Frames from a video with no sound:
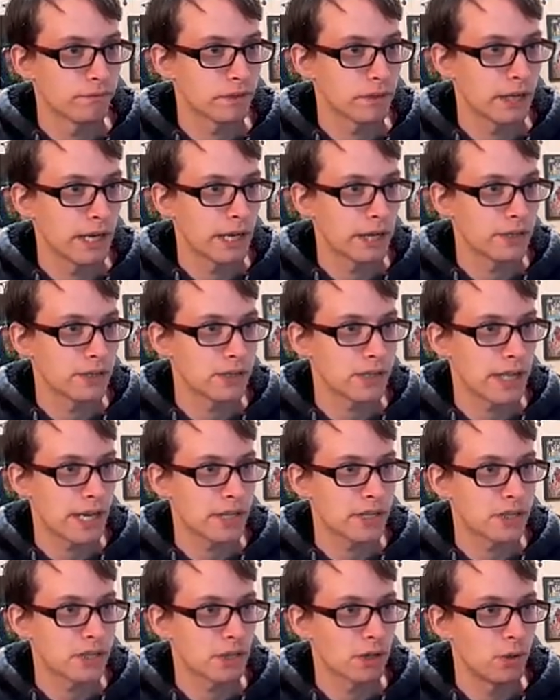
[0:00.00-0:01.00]
Yeah, this
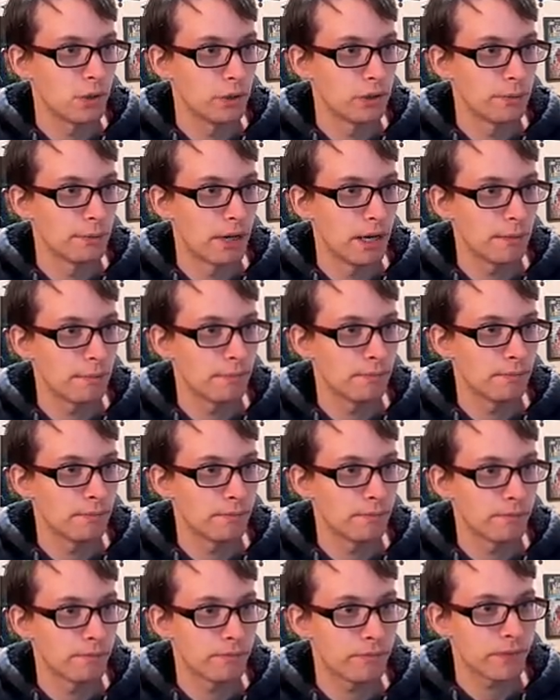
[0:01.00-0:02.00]
guy's just going to hold him up.
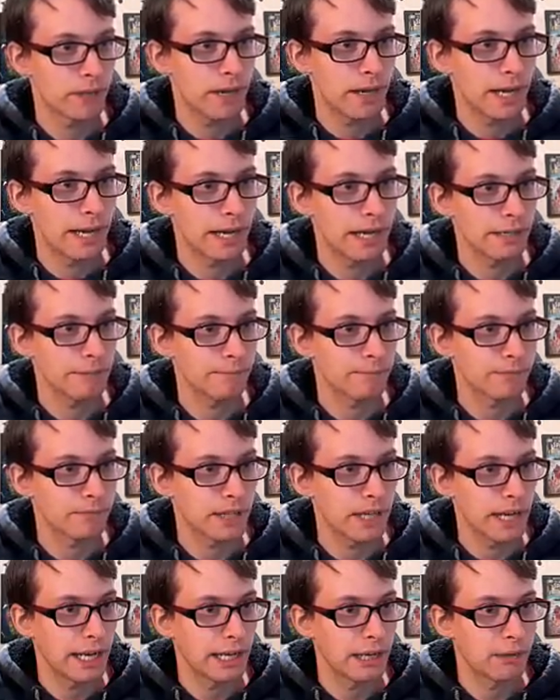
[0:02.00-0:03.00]
I
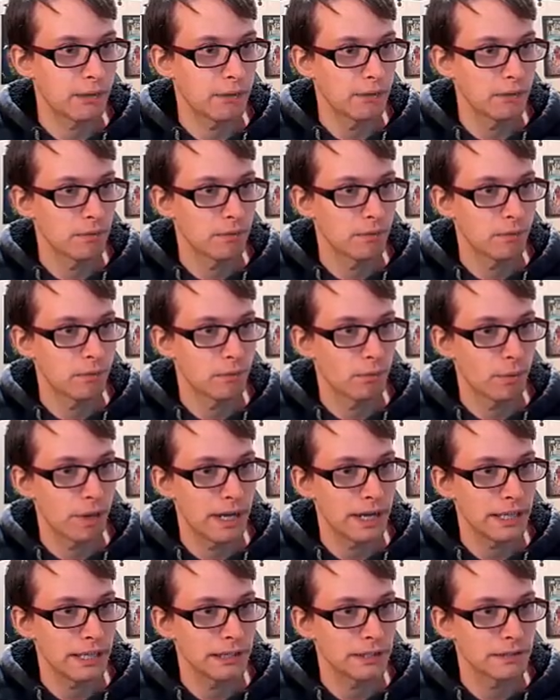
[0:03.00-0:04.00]
can't
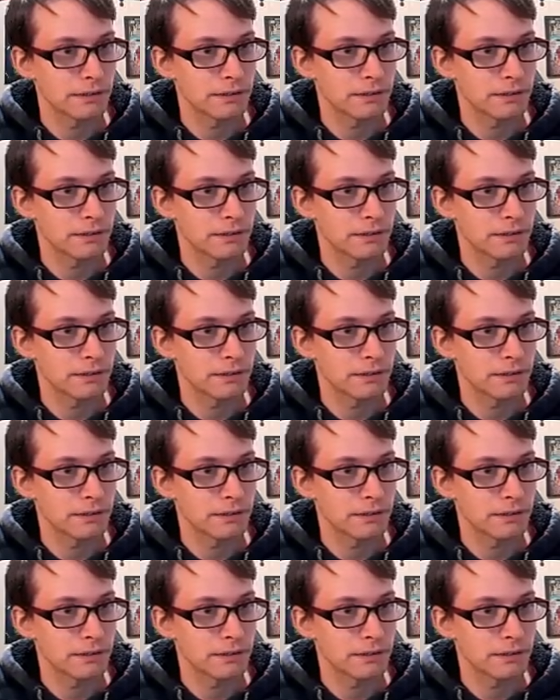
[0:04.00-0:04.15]
wait.